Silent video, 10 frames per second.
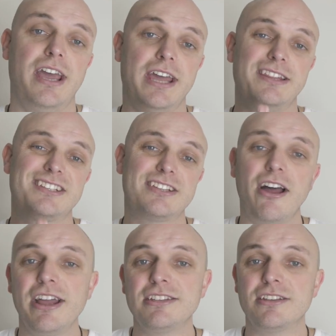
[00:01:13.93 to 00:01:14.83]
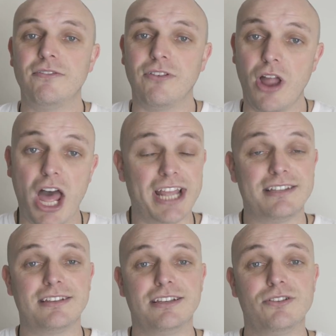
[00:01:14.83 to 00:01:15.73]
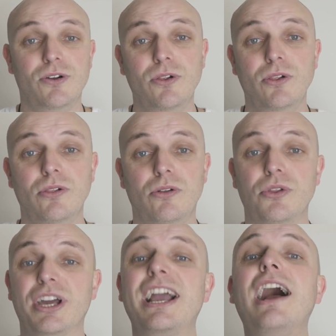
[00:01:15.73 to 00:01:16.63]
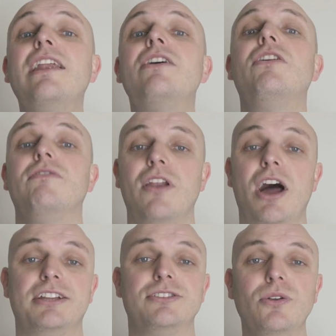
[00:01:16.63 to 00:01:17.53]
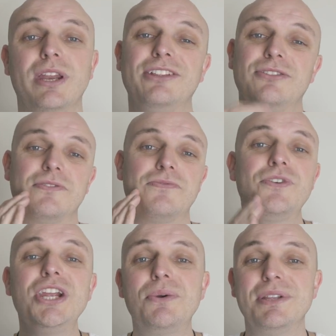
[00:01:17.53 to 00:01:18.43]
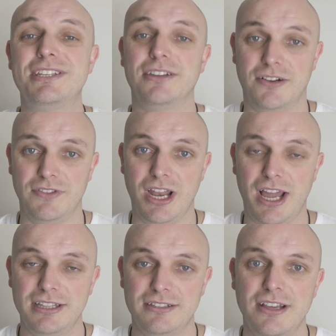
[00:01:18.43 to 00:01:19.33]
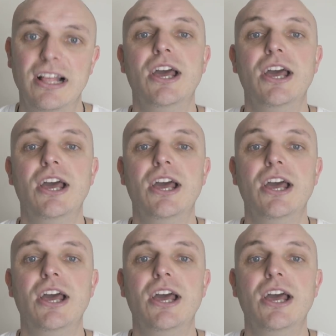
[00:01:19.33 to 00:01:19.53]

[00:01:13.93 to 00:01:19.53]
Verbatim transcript: And the science of light is all, or the color of light is all linked to the frequency of the light.